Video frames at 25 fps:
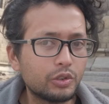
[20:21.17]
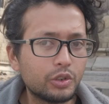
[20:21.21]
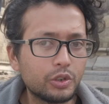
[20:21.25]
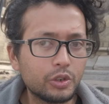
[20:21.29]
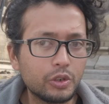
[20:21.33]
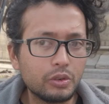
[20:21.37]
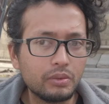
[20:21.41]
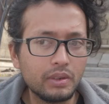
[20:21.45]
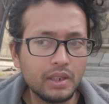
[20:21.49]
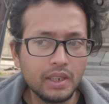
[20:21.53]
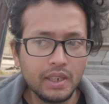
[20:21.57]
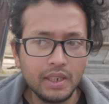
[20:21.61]

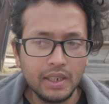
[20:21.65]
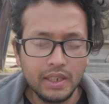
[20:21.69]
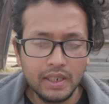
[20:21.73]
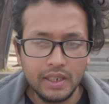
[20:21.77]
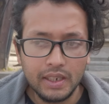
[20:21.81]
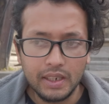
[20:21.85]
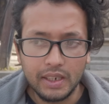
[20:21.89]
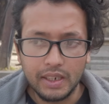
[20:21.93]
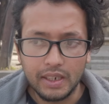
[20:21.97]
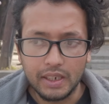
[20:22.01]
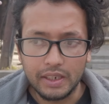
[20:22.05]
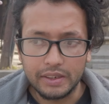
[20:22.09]
So
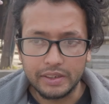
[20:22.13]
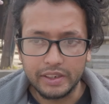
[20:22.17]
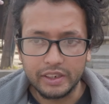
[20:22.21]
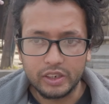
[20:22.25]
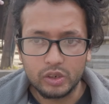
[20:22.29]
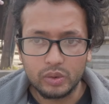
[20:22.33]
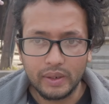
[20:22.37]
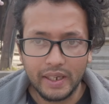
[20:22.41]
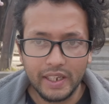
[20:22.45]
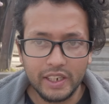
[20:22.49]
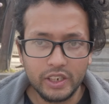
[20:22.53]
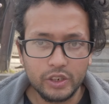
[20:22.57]
uh, they
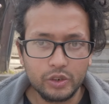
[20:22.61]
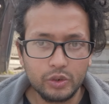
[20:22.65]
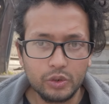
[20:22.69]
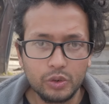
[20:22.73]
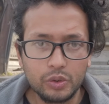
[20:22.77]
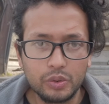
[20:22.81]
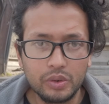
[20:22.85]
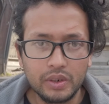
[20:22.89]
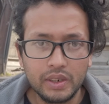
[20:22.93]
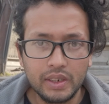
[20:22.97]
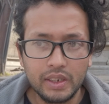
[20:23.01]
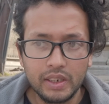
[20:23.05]
try
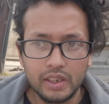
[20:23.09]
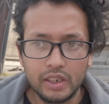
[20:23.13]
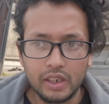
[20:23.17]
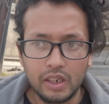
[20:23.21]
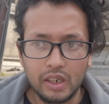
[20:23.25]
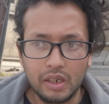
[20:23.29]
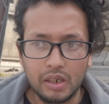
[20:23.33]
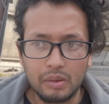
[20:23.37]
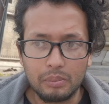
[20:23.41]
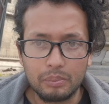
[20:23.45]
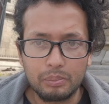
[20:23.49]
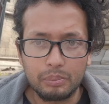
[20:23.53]
to
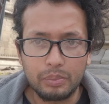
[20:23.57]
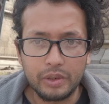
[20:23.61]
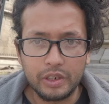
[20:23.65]
uh,